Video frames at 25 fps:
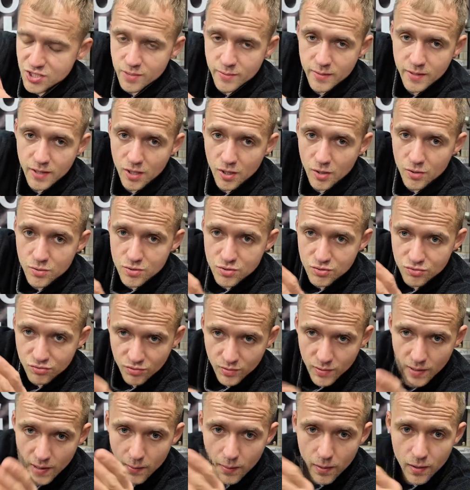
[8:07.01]
So it goes
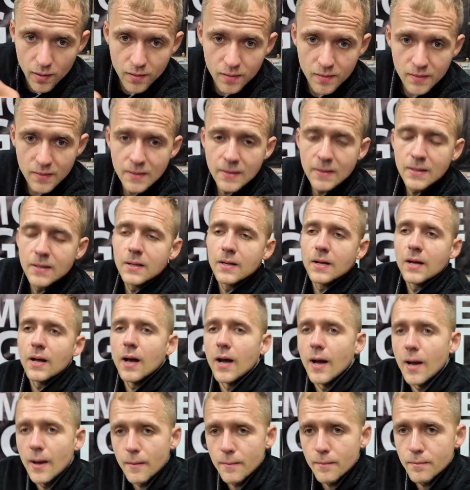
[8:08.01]
through
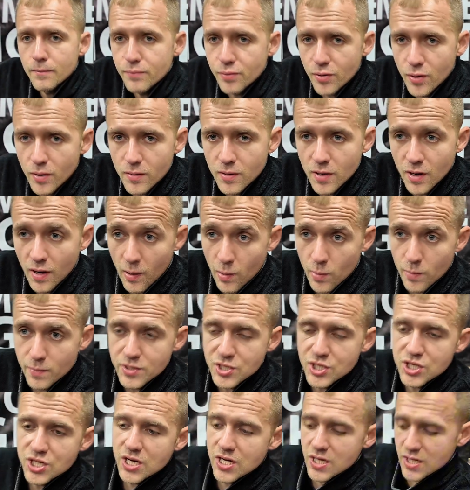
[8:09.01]
our
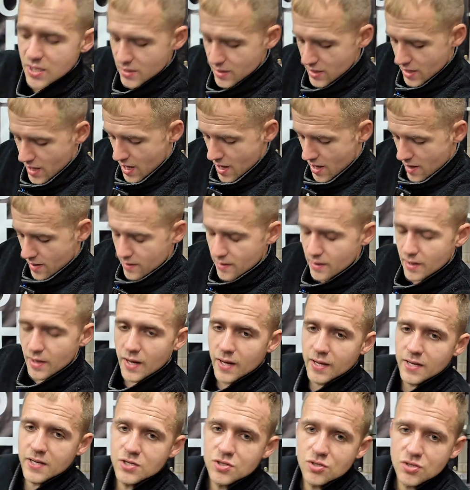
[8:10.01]
machine in there,
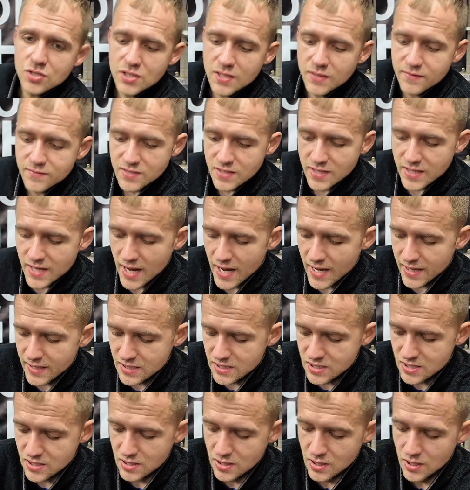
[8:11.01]
and it just gives a
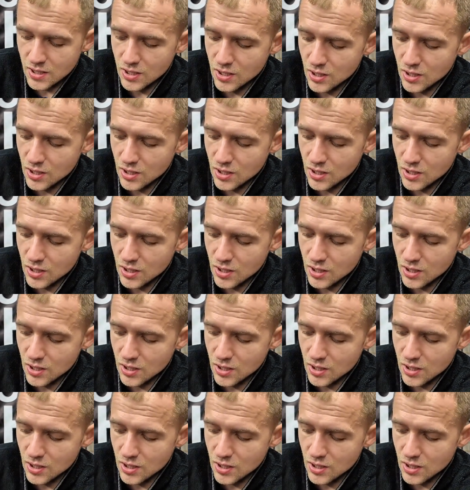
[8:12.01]
nice